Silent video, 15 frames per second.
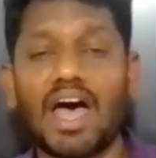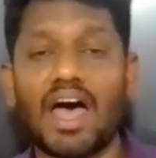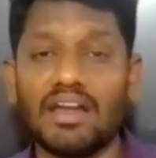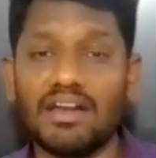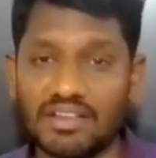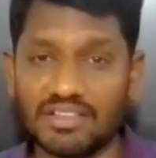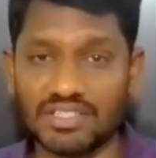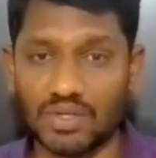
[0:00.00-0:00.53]

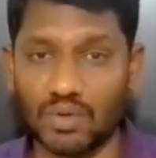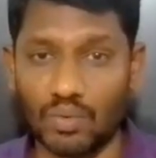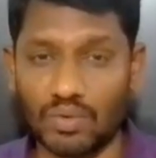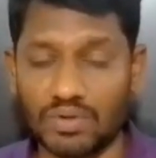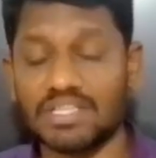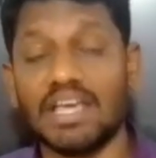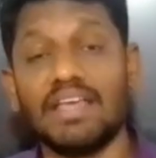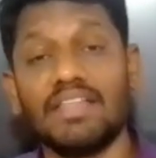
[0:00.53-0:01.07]

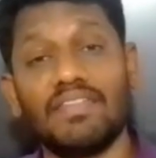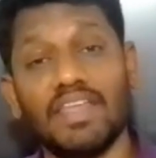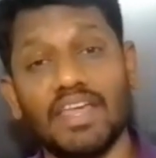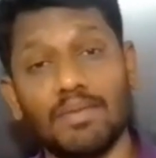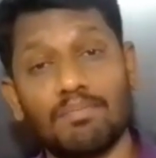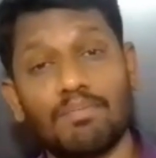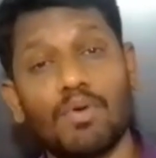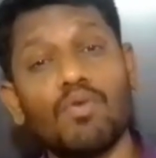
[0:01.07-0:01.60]
underscores
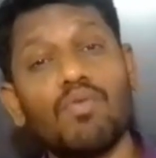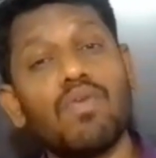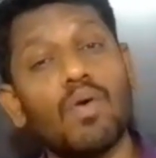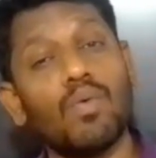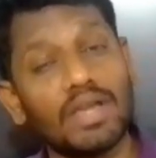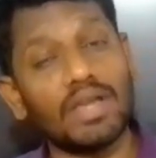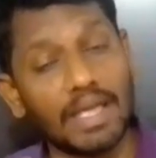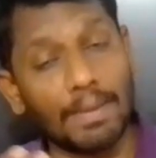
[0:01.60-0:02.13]
their
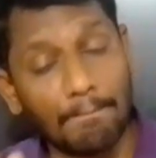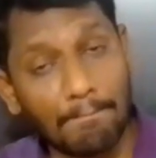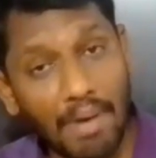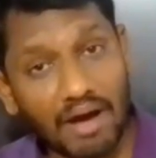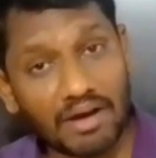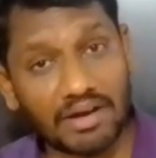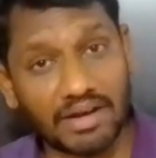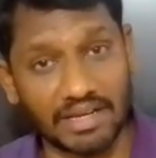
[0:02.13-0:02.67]
profound
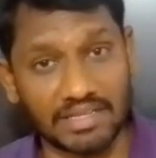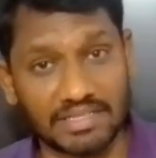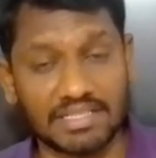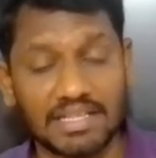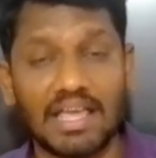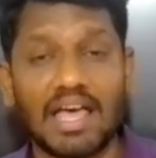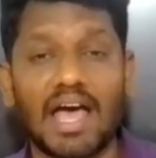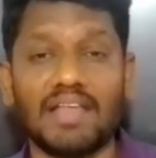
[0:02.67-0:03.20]
importance
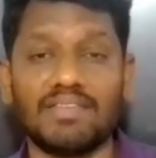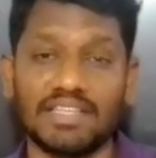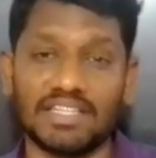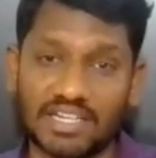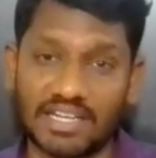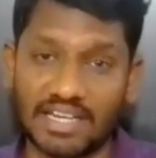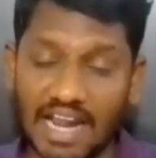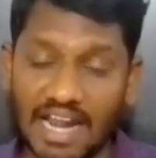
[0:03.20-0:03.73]
as a
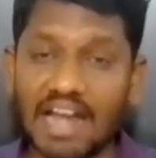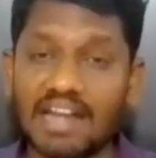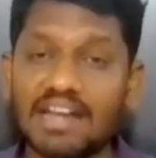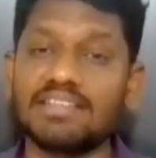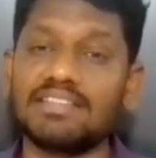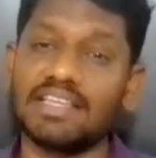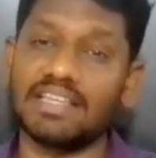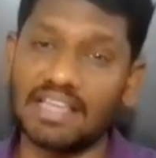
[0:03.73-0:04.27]

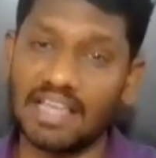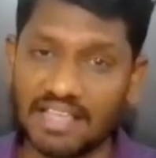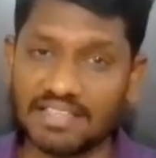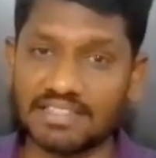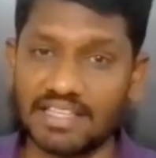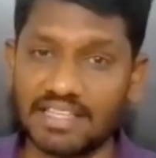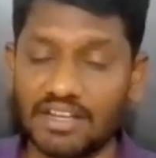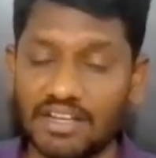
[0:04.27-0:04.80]
strategic
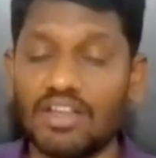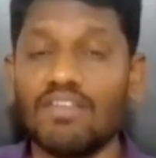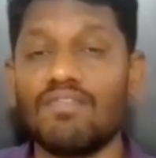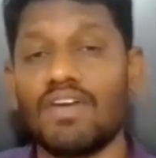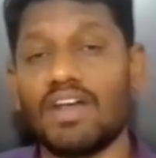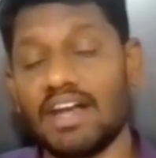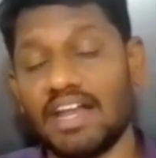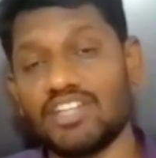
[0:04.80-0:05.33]
asset
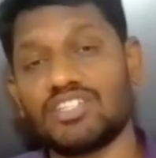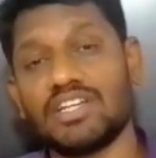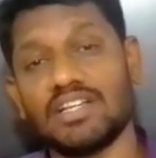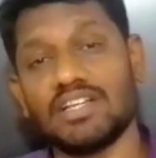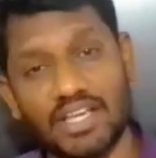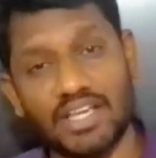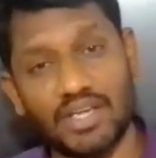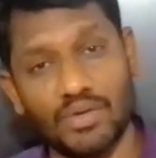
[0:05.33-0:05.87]
for national
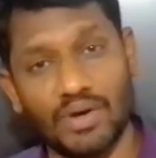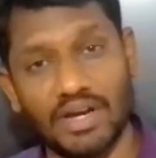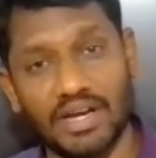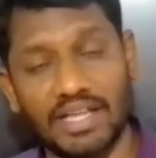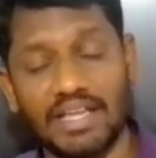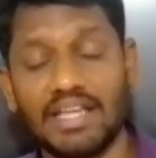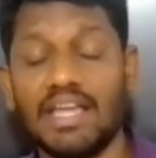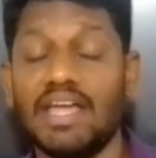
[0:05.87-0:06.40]

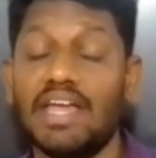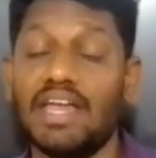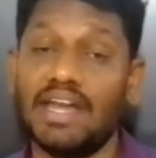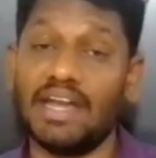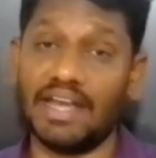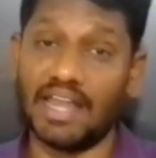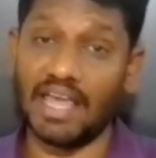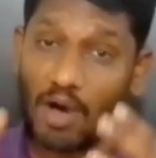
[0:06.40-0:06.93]
security,
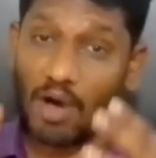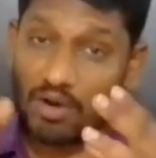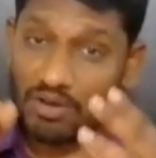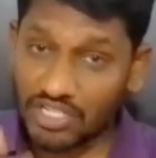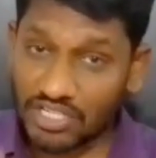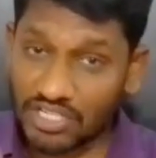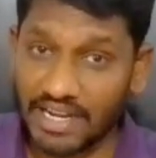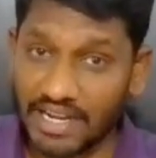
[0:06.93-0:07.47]

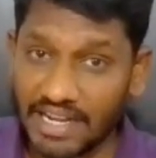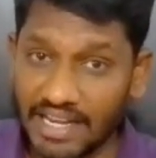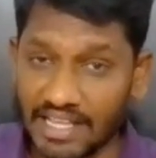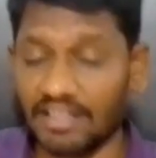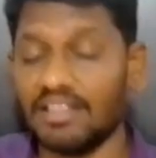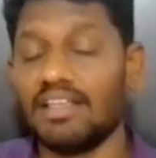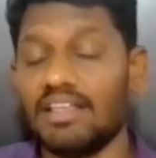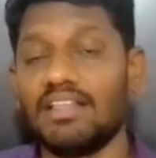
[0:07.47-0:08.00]
demonstrating
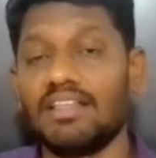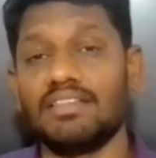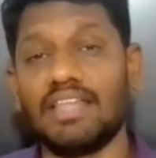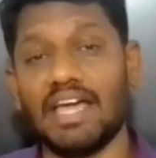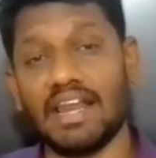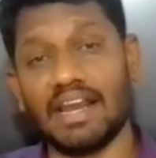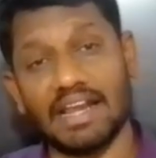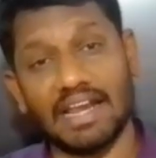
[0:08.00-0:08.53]

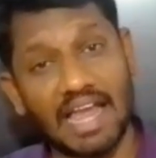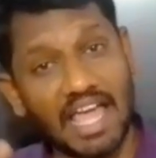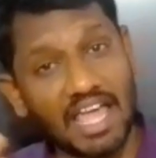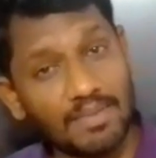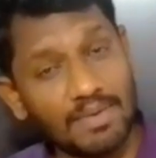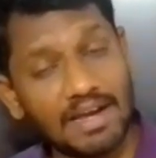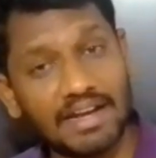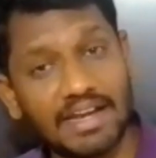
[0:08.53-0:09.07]
their
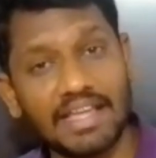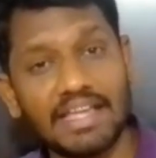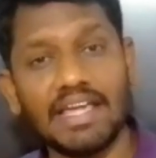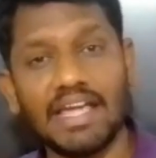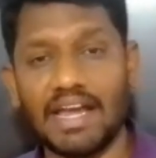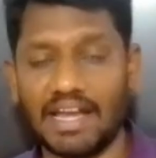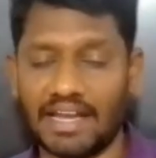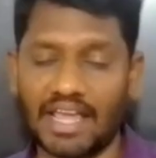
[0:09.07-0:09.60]
reliability
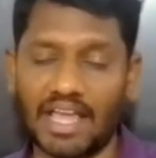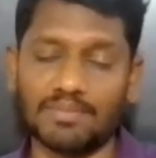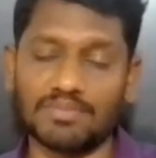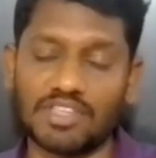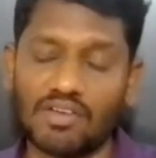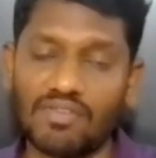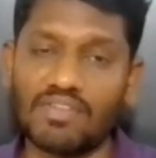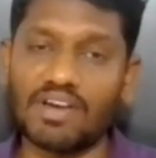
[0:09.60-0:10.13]
in
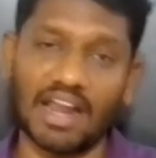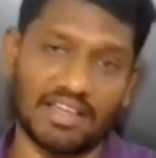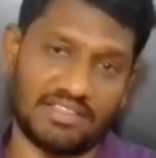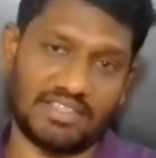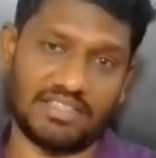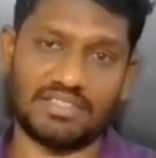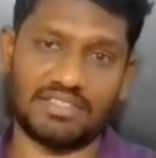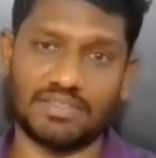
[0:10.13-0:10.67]
times of
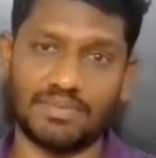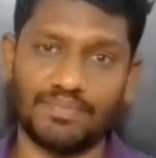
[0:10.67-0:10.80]
crisis.